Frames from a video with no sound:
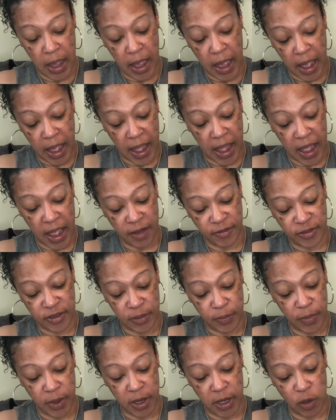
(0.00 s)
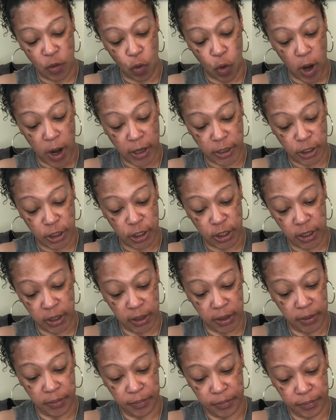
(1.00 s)
I have somebody
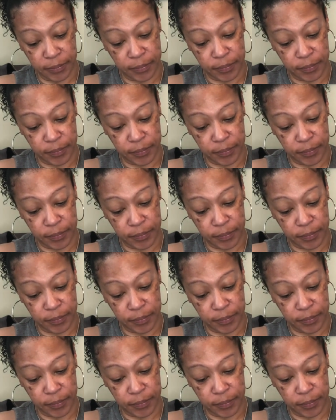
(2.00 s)
watching.